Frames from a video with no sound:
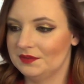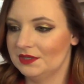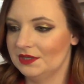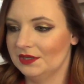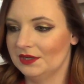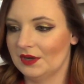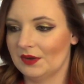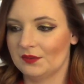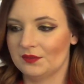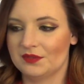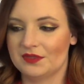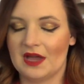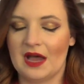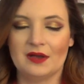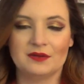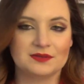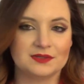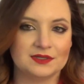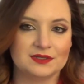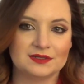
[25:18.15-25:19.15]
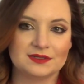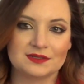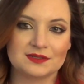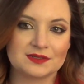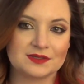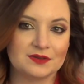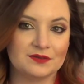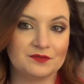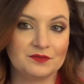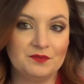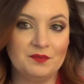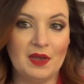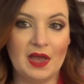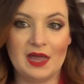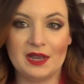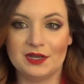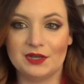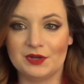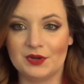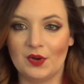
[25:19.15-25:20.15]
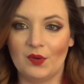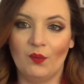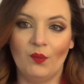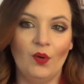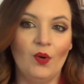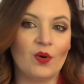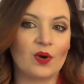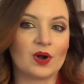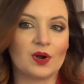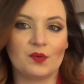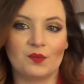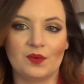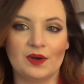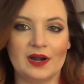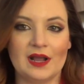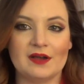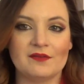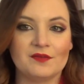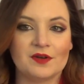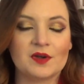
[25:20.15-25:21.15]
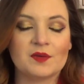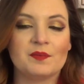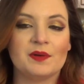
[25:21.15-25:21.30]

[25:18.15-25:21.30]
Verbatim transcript: you know, thousands of men in a war or whatever,